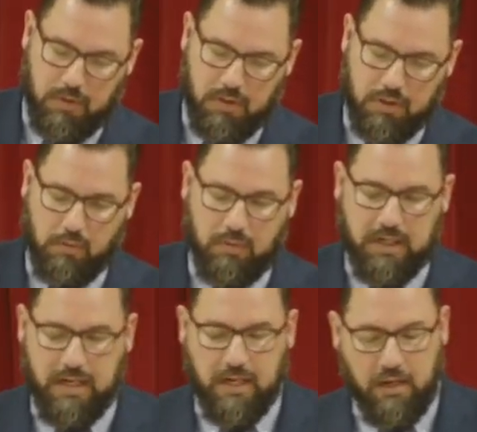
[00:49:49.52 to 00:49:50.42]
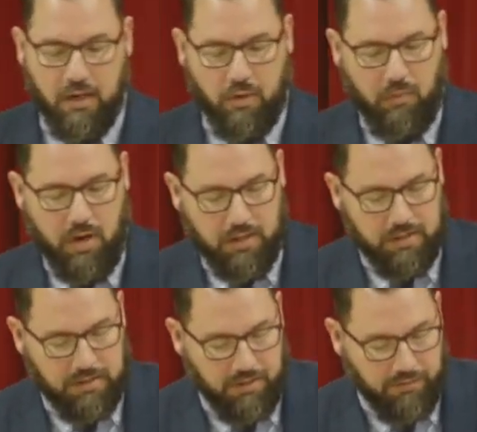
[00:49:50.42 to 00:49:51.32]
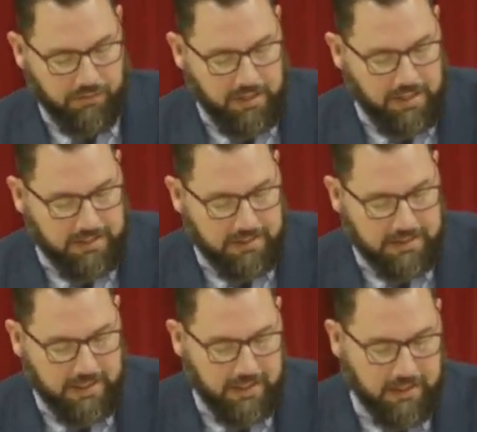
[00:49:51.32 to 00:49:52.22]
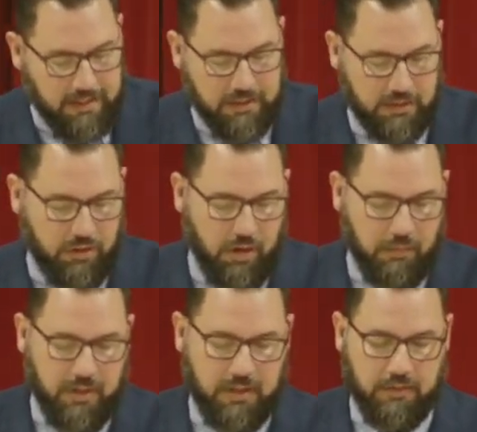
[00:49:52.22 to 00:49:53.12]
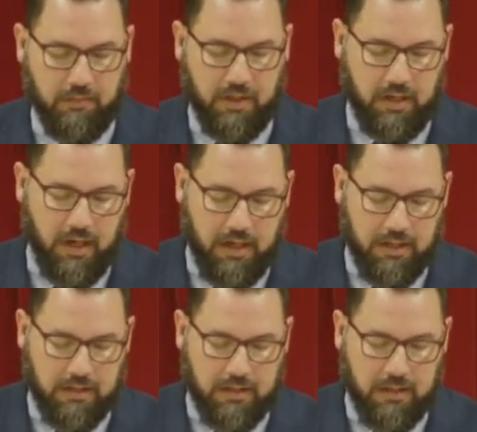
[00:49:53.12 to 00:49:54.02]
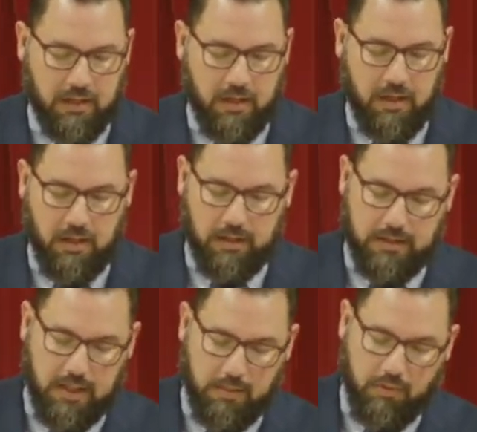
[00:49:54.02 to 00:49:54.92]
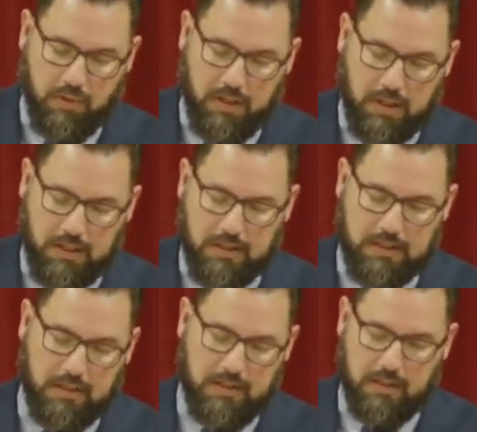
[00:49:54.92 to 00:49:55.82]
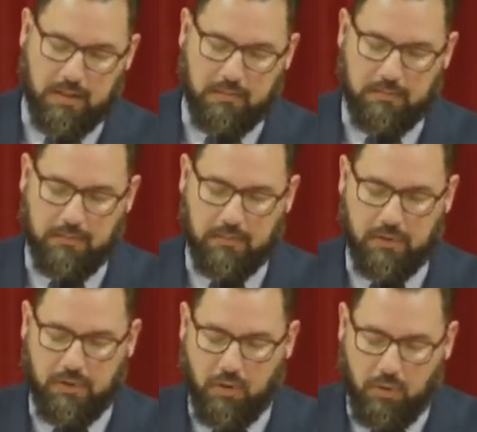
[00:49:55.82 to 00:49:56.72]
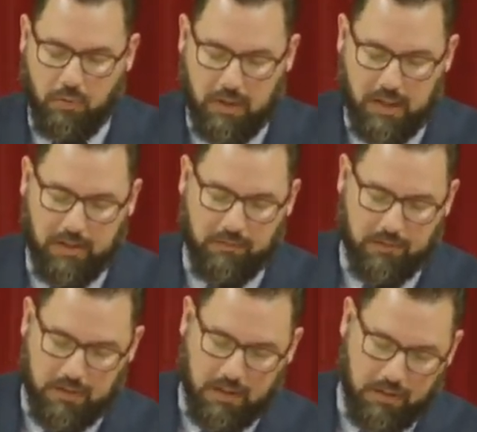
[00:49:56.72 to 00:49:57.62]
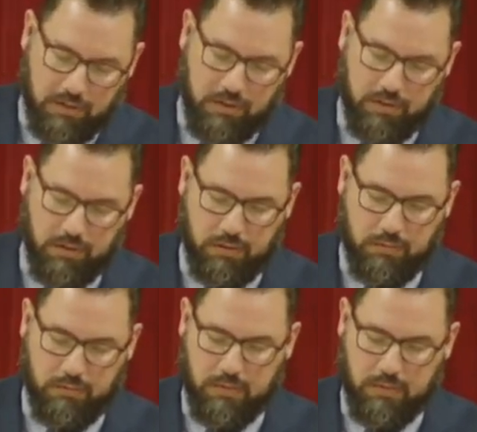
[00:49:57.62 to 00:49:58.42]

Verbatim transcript: So when he had washed their feet and taken his garment and reclined on the table again, he said to them, do you know what I have done to you?